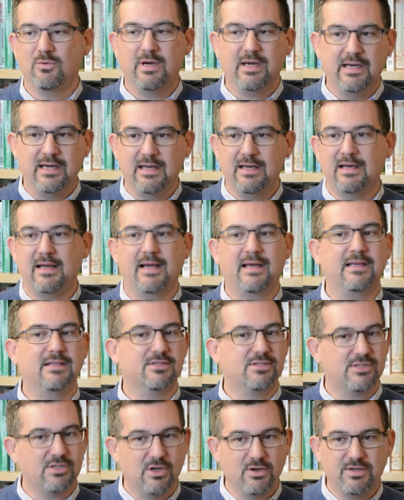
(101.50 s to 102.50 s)
read it. I can
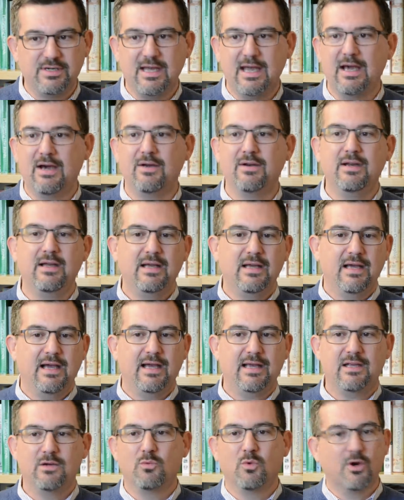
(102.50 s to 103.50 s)
slow down. I
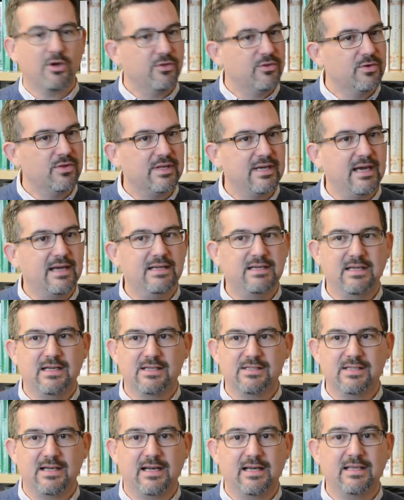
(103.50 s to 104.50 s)
can work through the
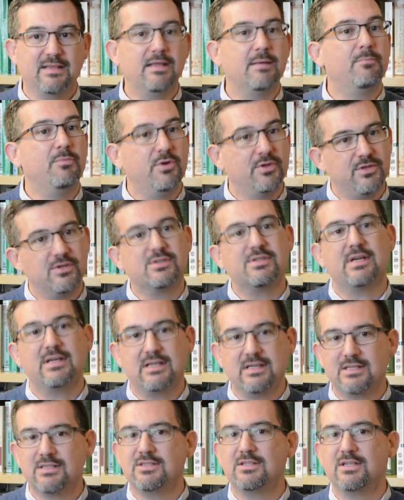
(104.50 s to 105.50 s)
ideas, and I can then put those
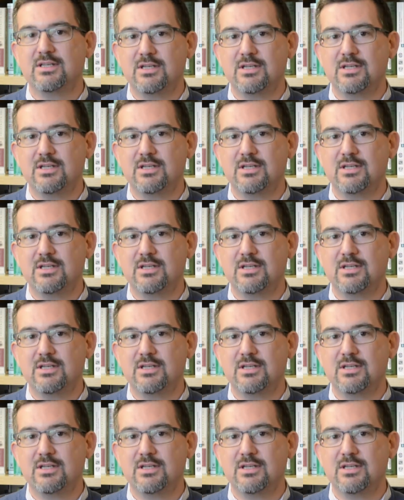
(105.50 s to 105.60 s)
ideas to